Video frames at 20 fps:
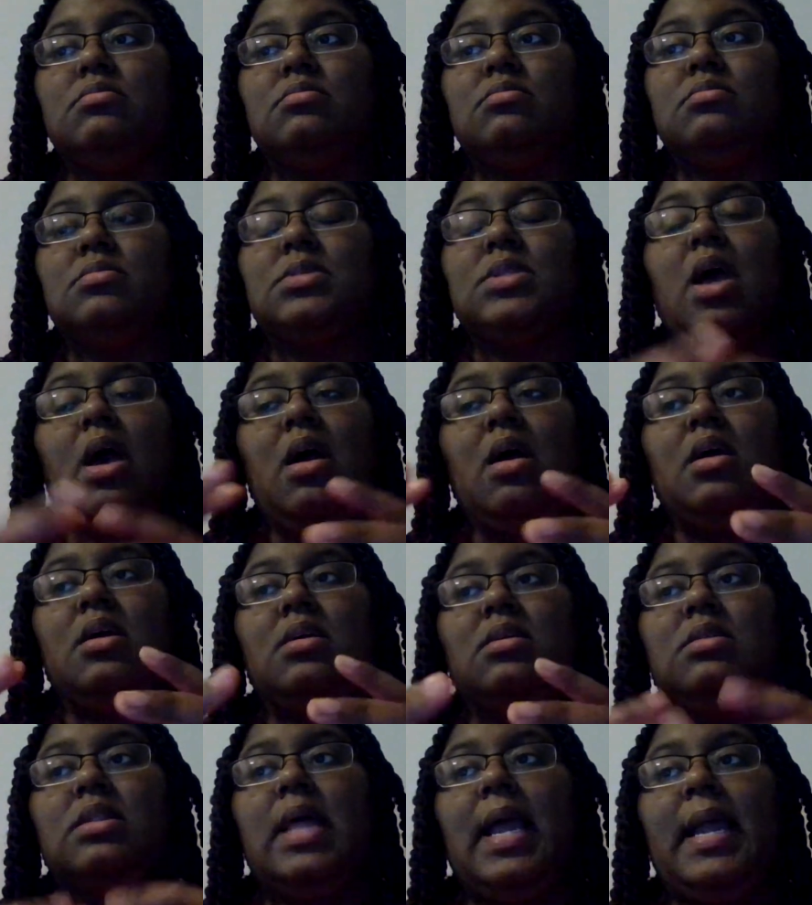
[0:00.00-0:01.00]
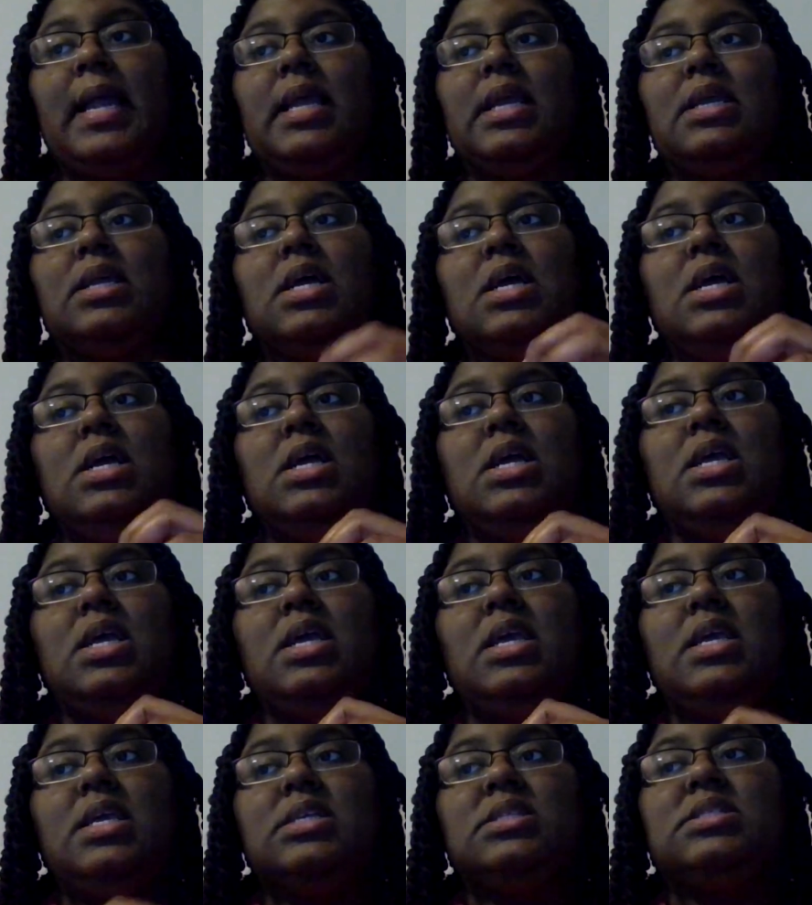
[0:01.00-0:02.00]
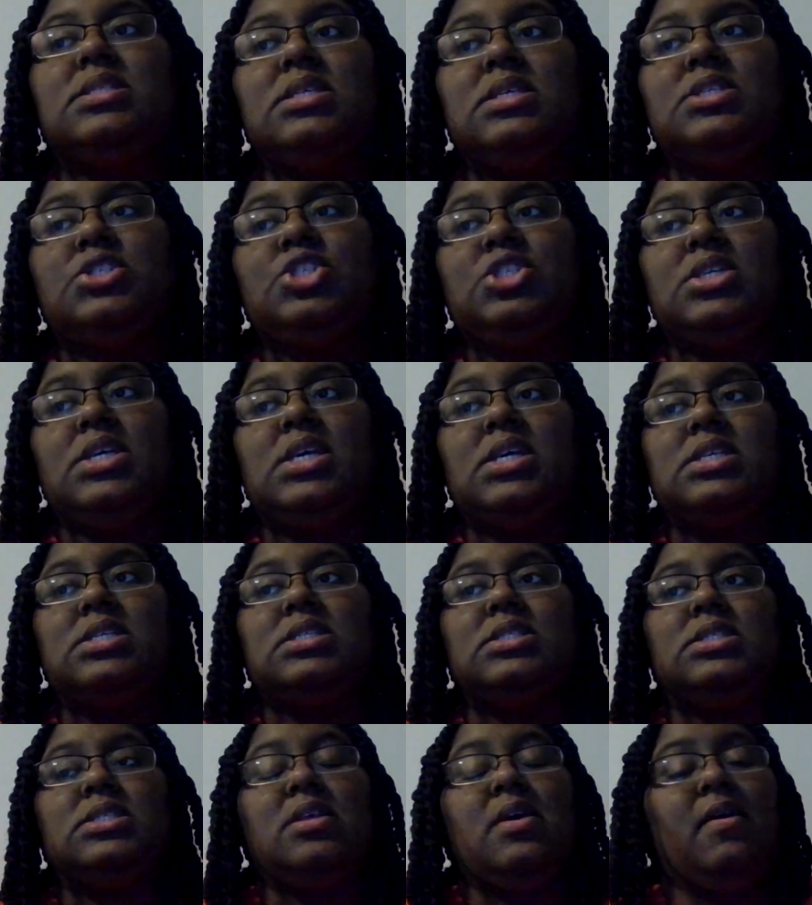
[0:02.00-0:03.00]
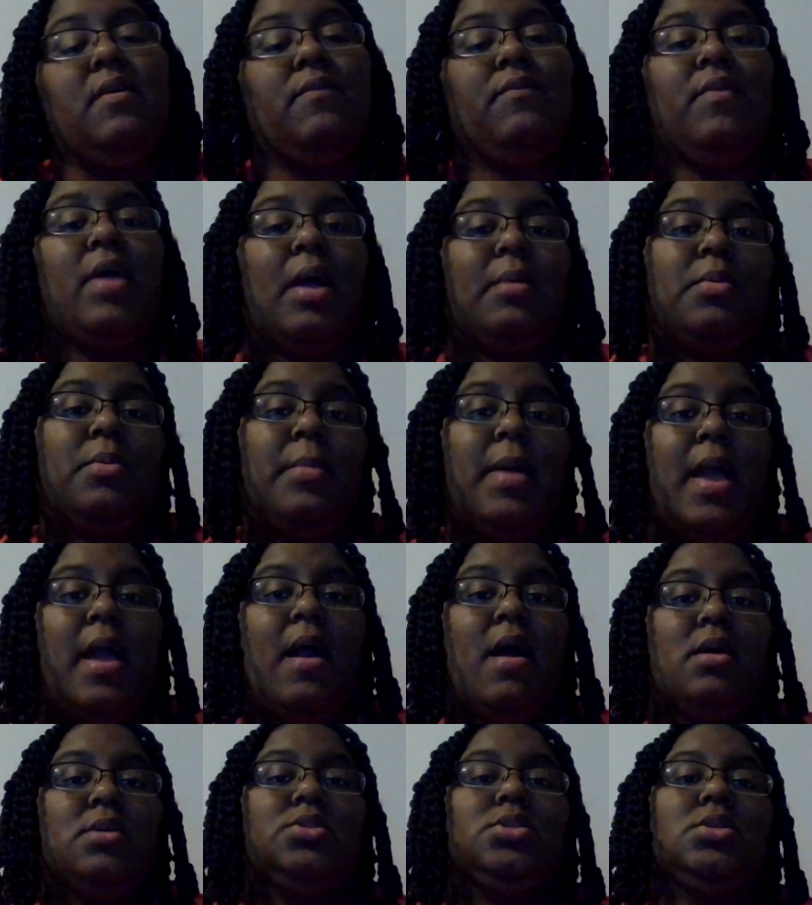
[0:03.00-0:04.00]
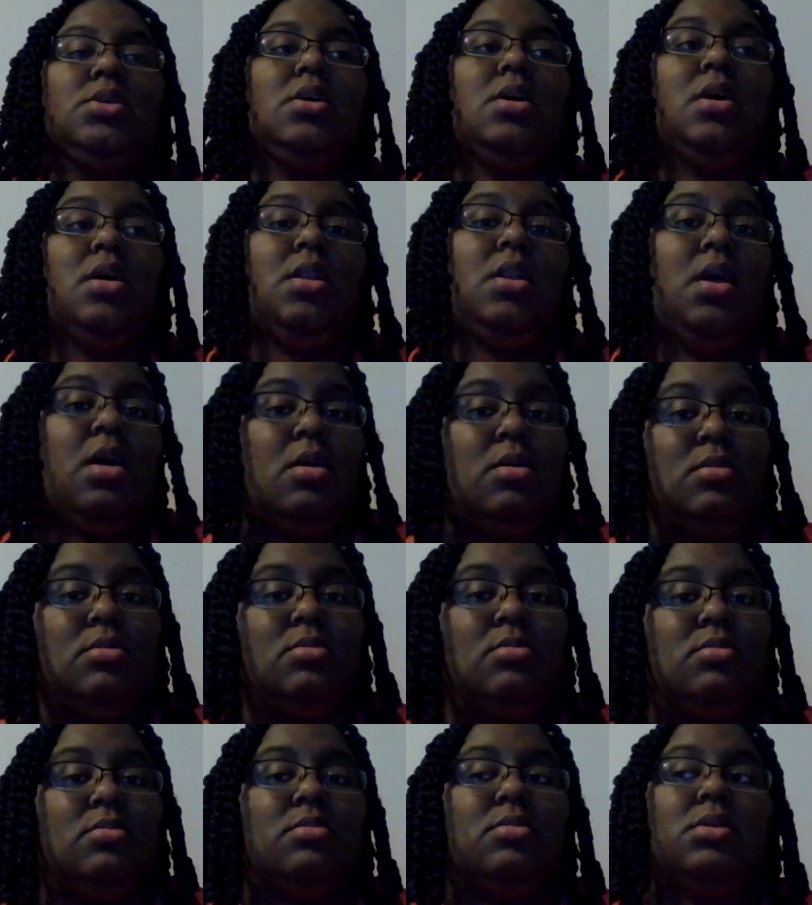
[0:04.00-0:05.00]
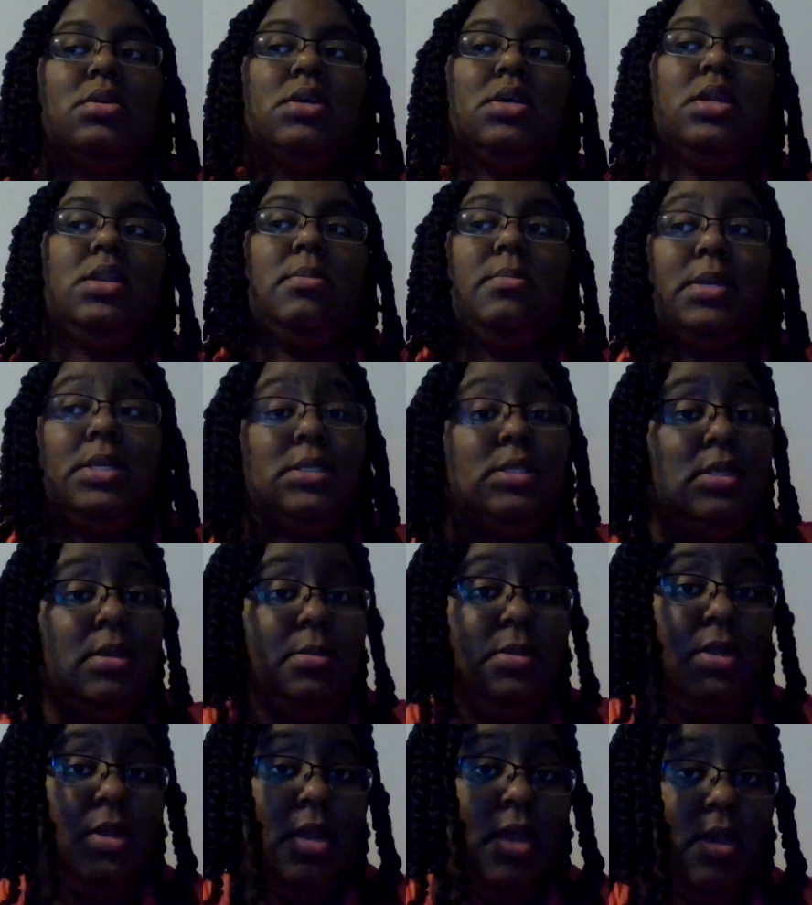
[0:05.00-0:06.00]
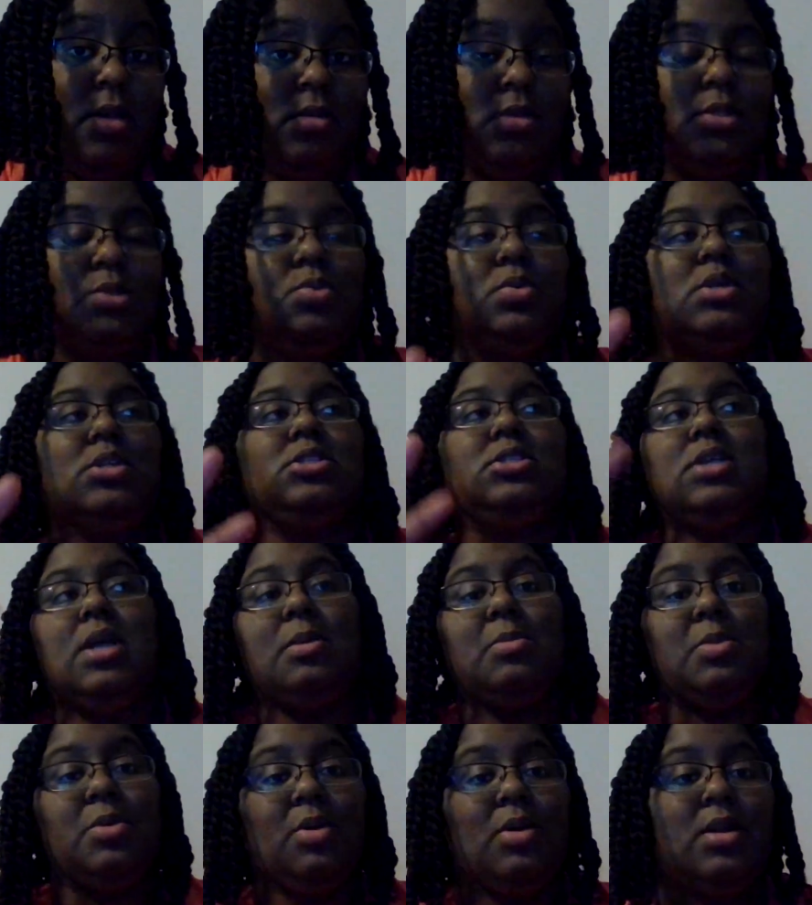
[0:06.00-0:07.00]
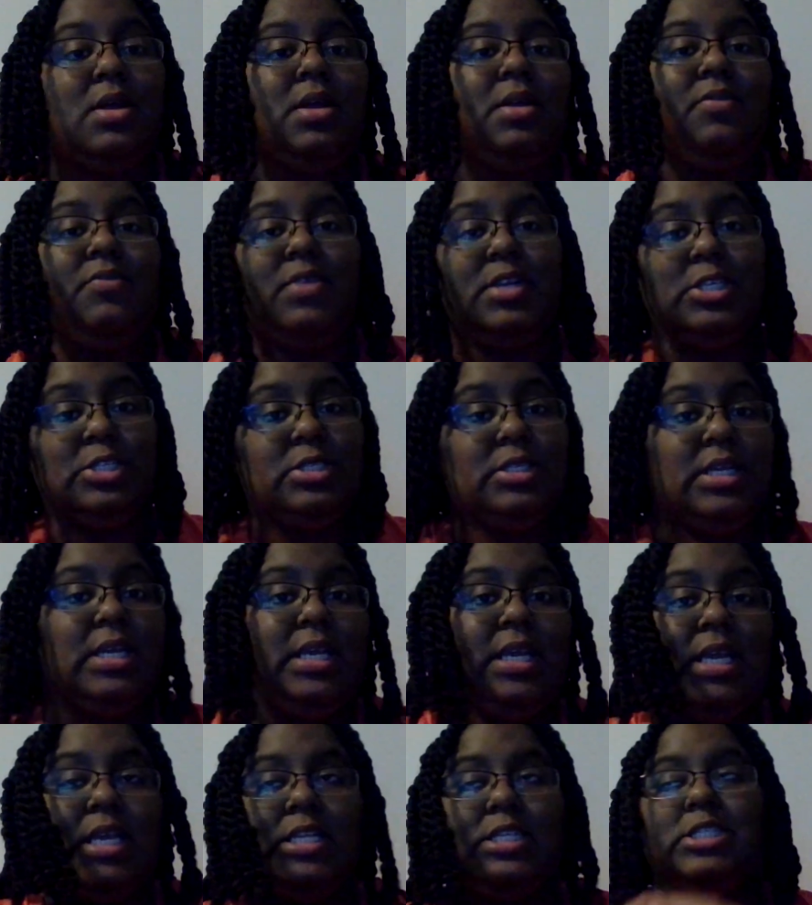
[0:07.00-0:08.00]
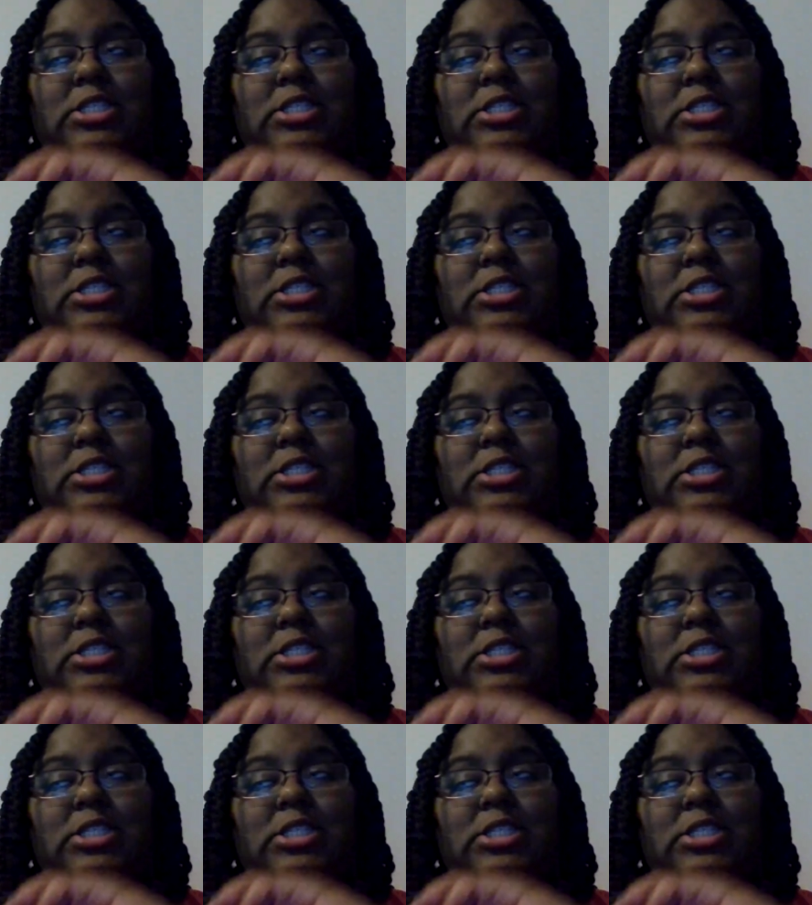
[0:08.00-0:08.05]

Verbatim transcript: thought like, is this just fibromyalgia alone? Could it be something else? Which I'm gonna eventually get